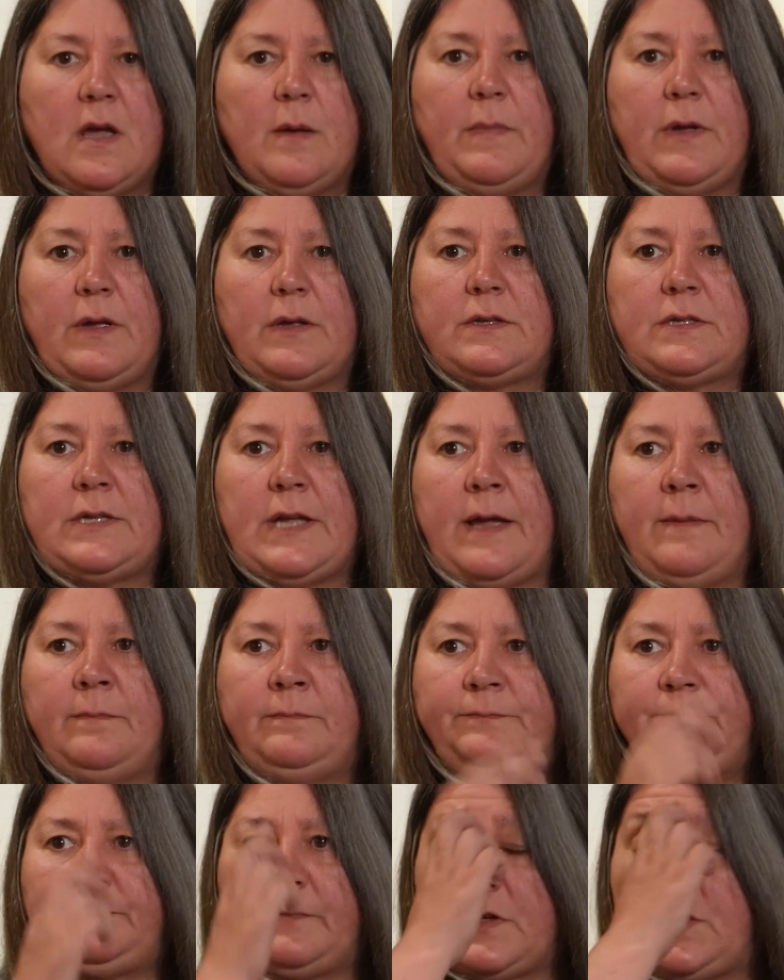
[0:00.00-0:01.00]
But
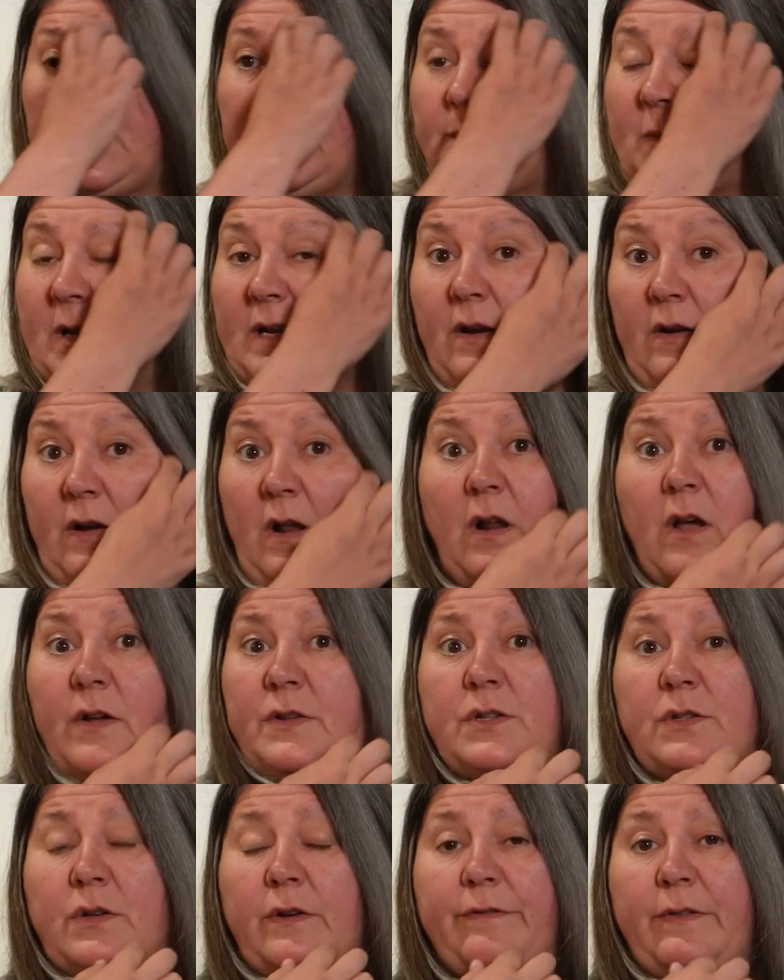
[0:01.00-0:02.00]
she's been on a lot
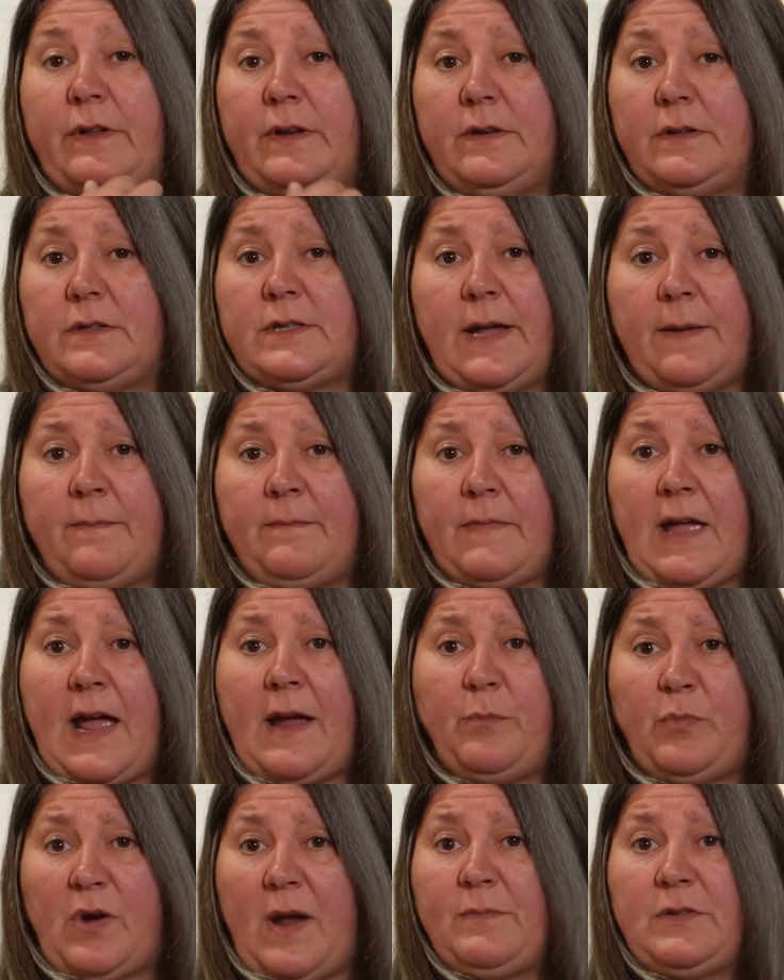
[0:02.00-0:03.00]
of stuff, and
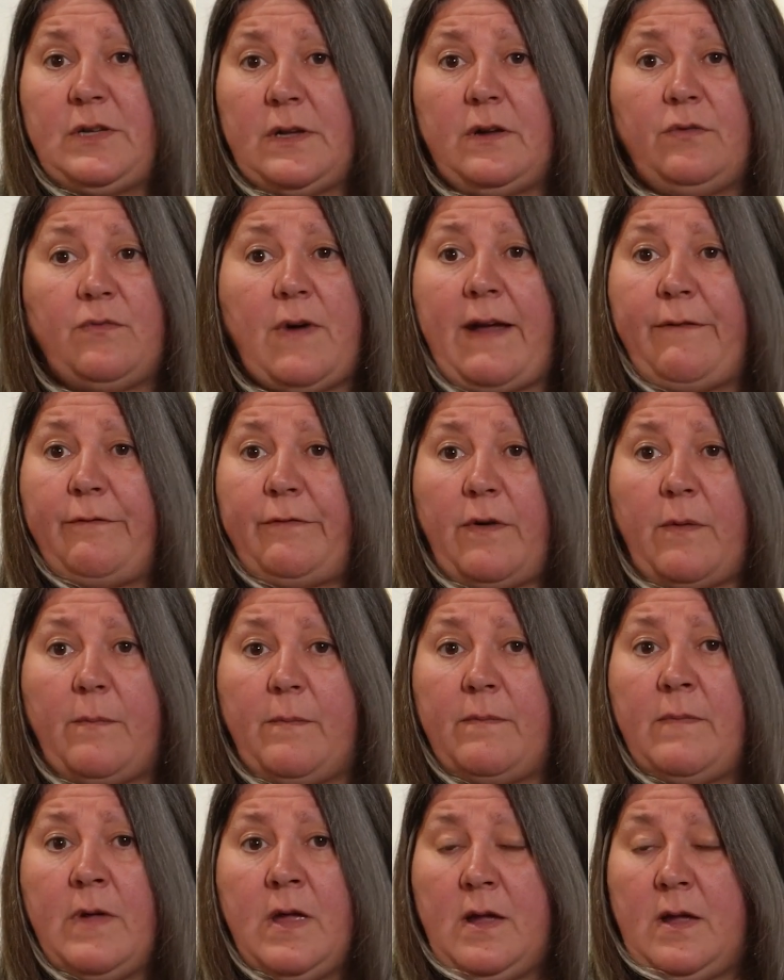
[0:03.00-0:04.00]
I prepped her right
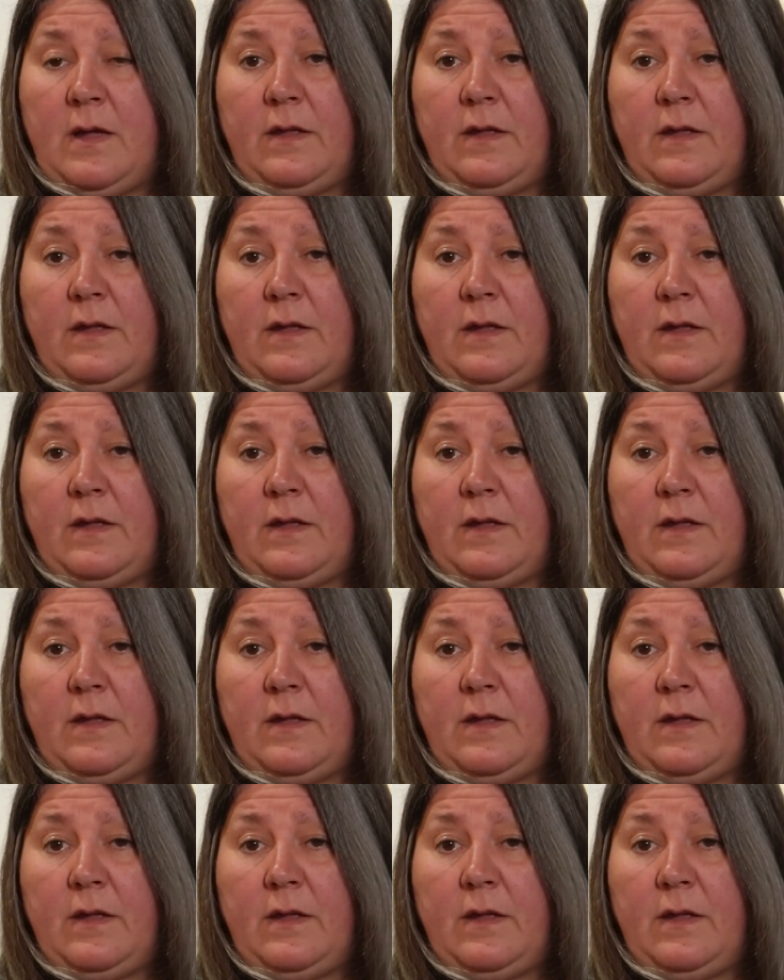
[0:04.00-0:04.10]
from